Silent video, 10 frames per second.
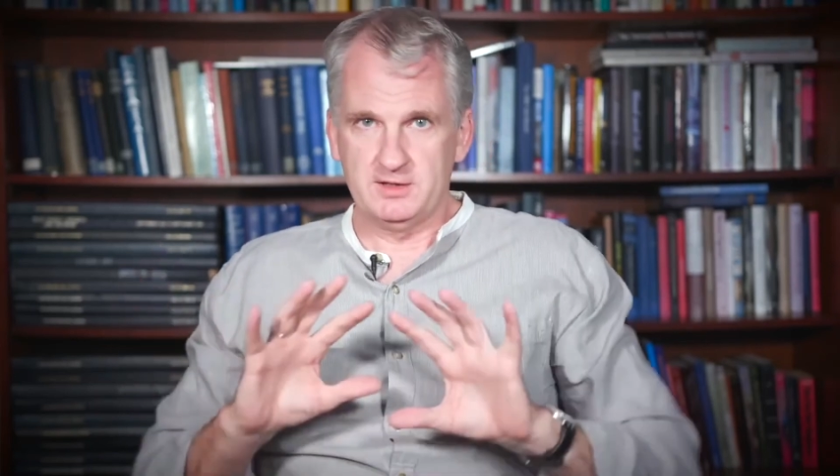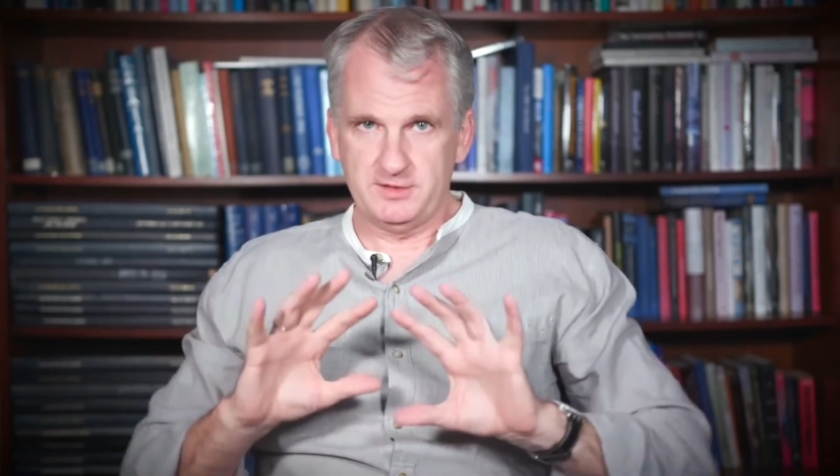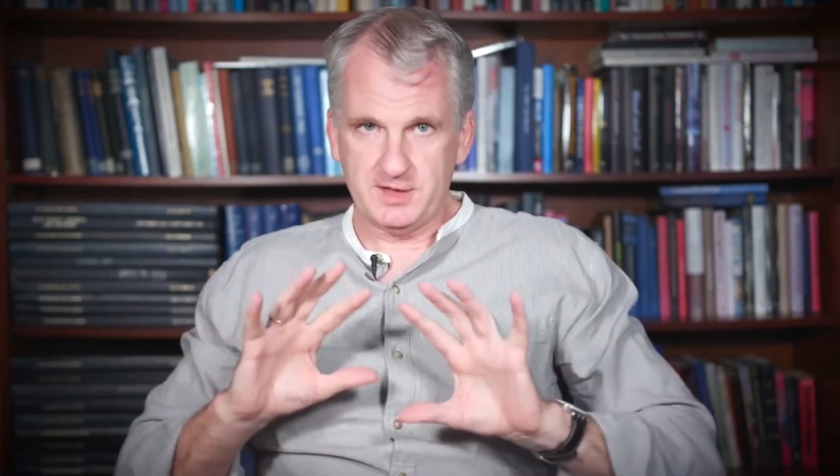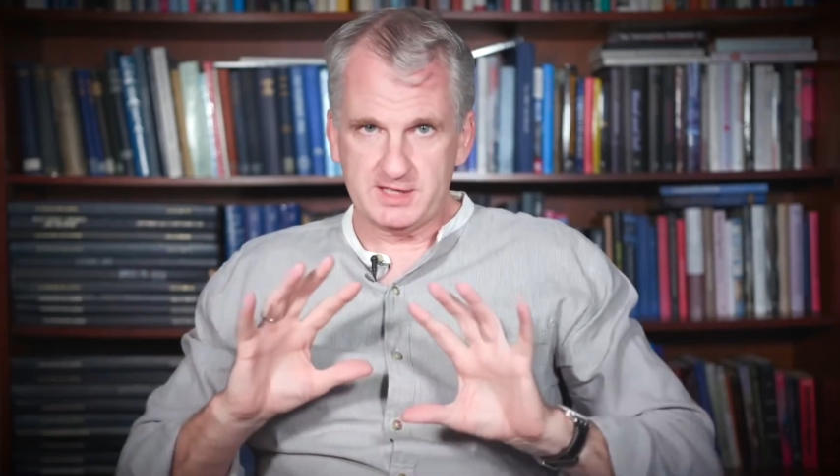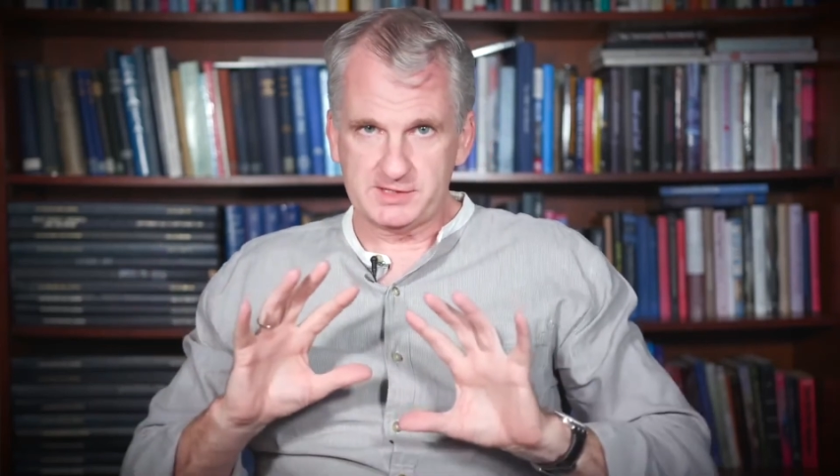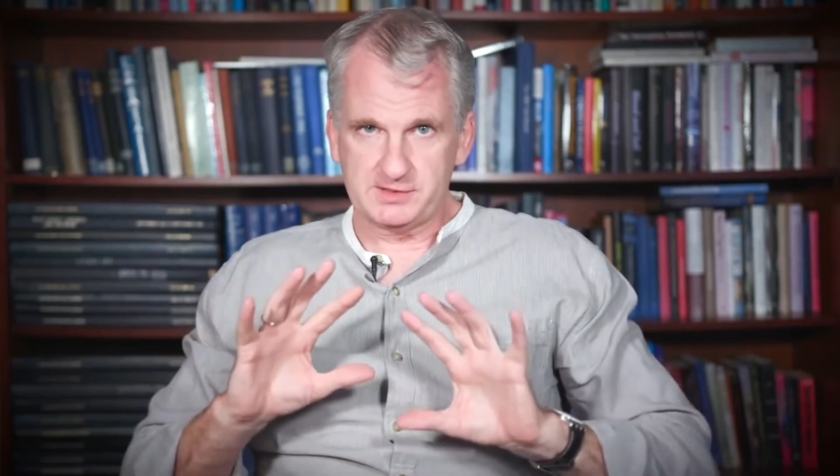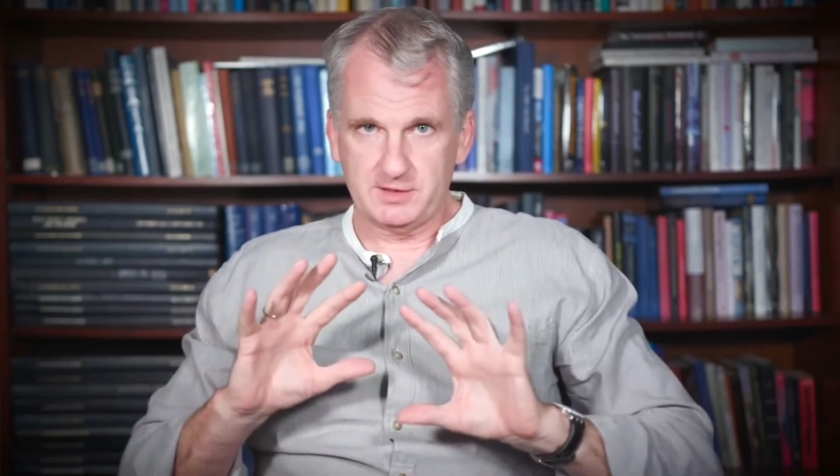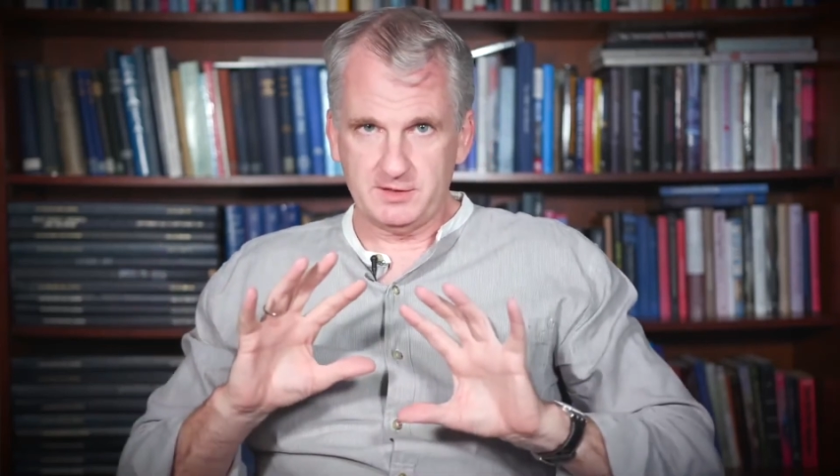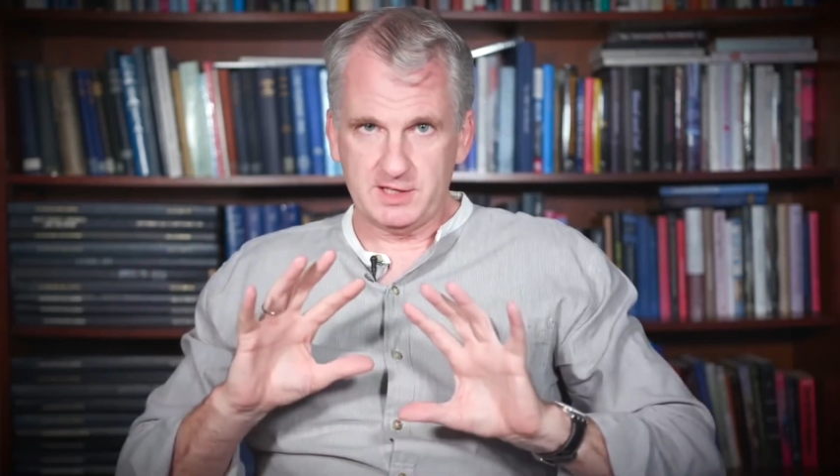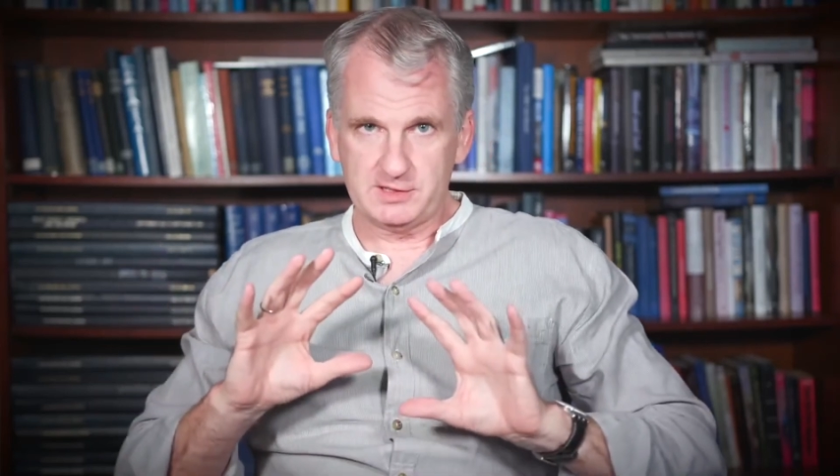thanks
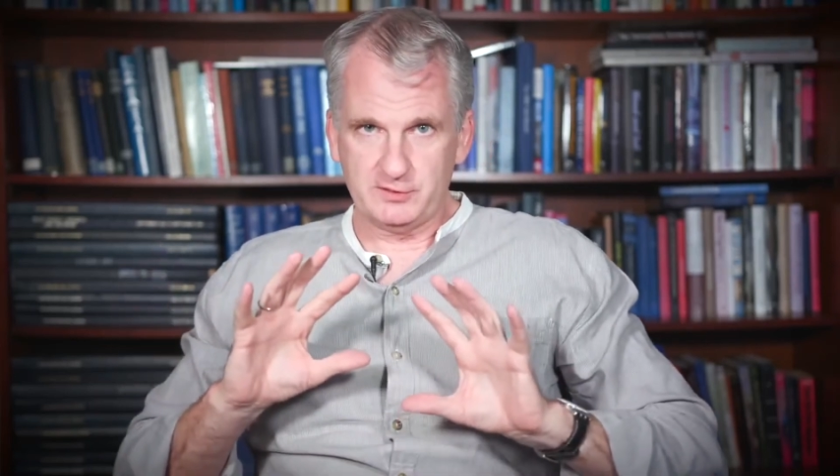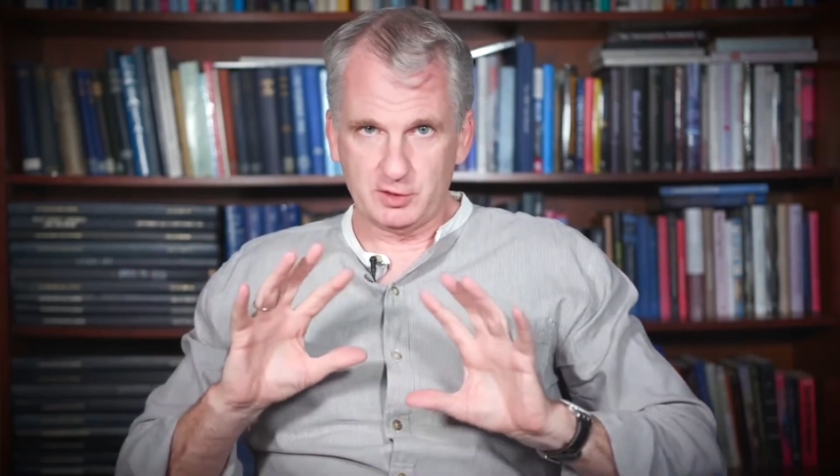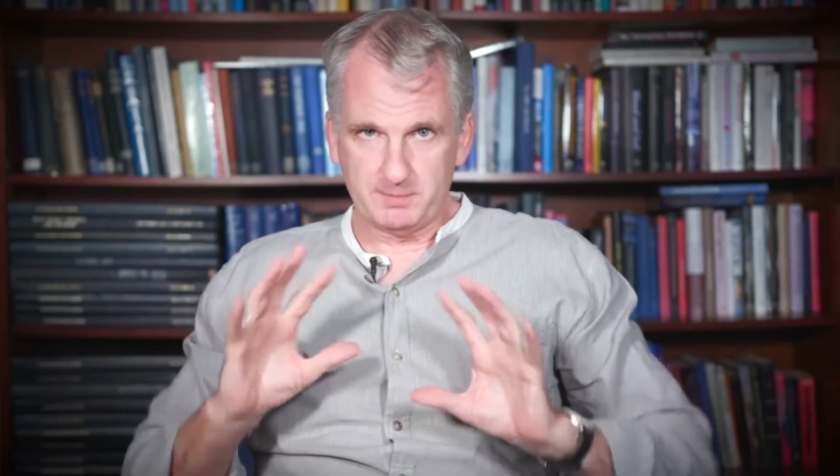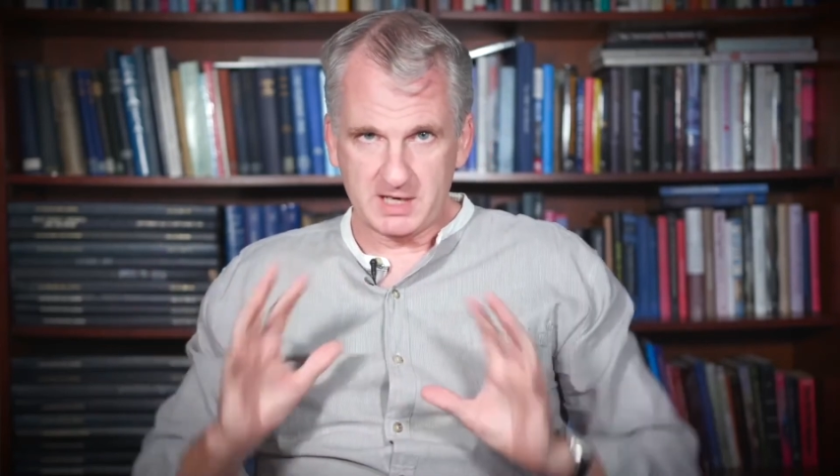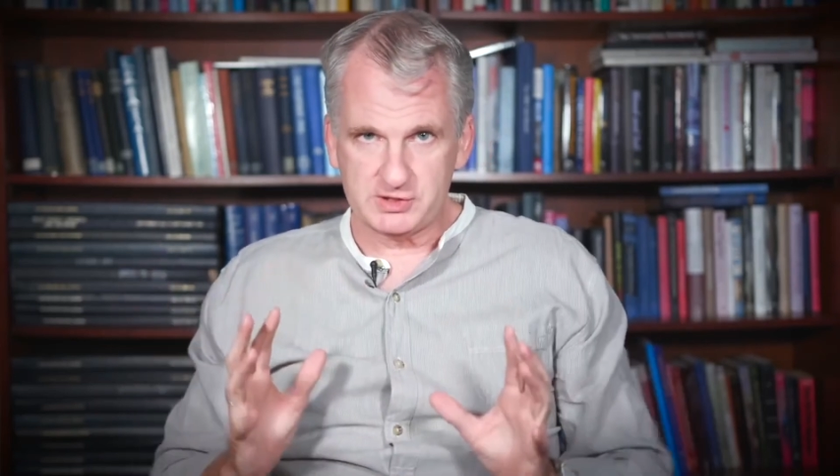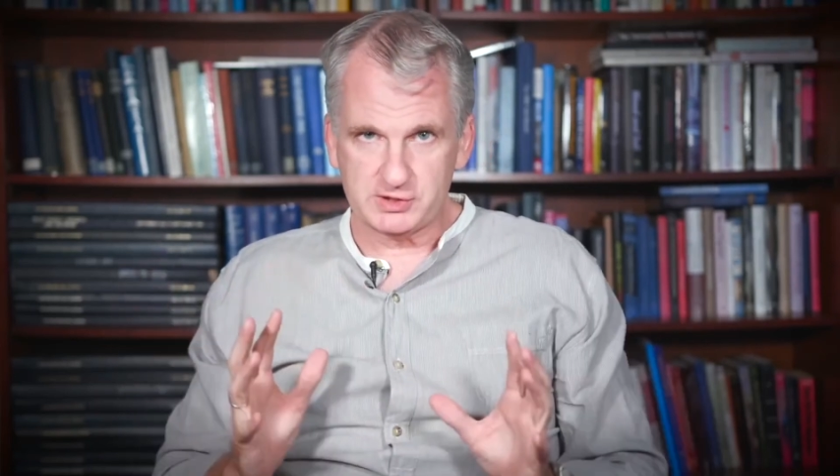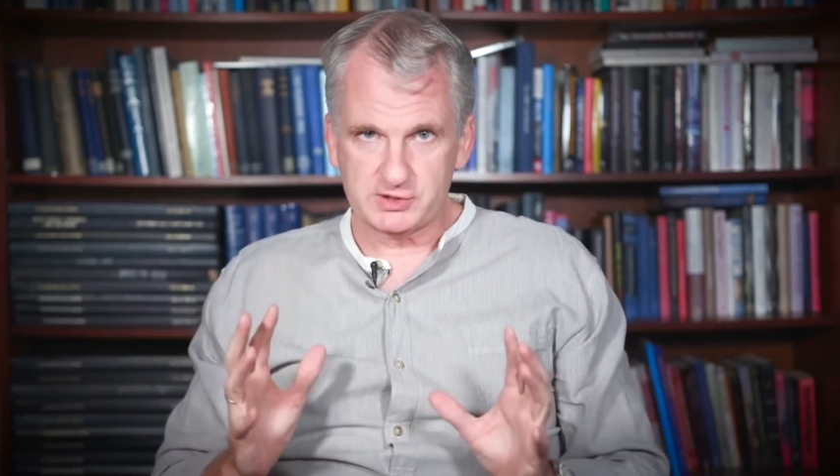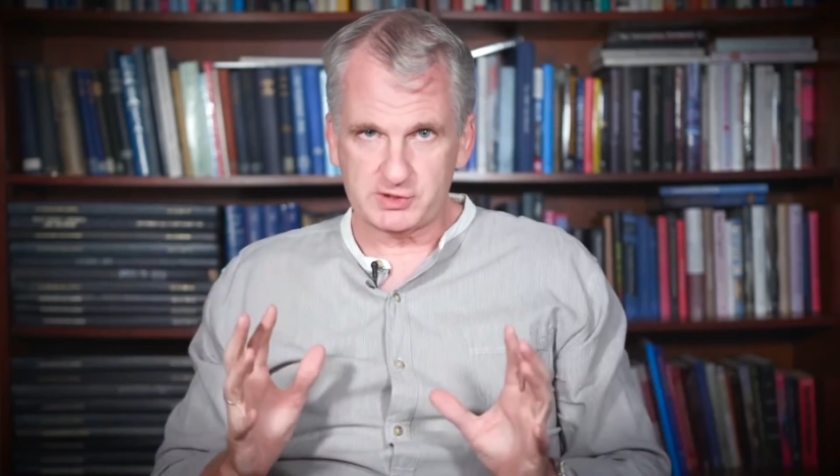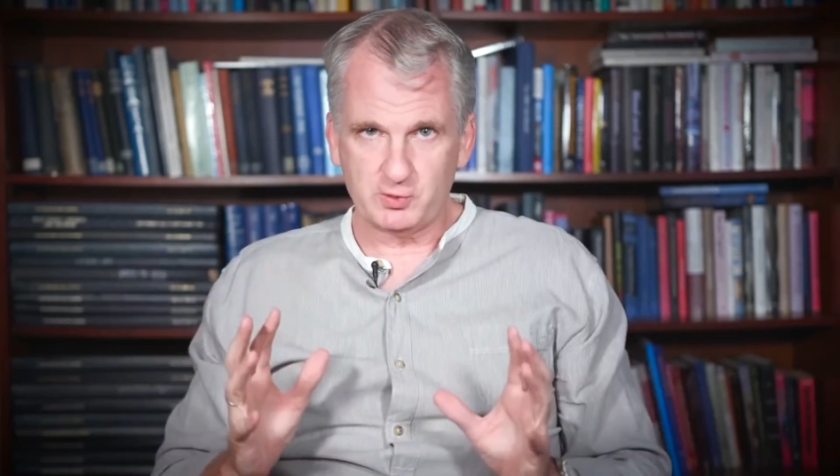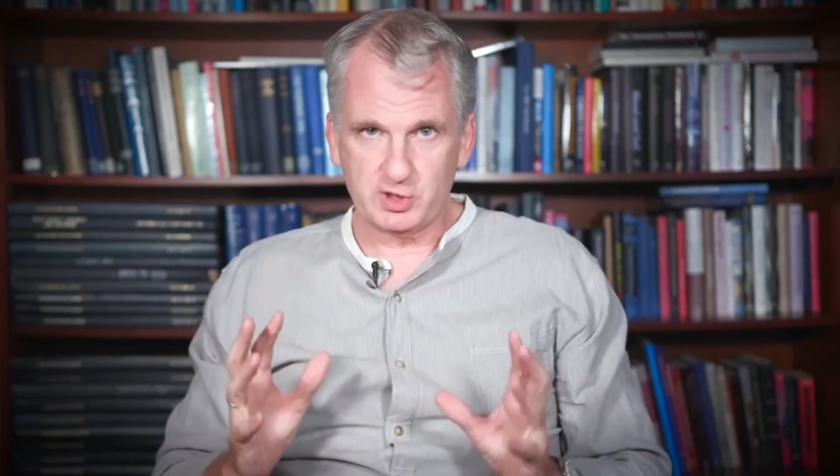for your patience.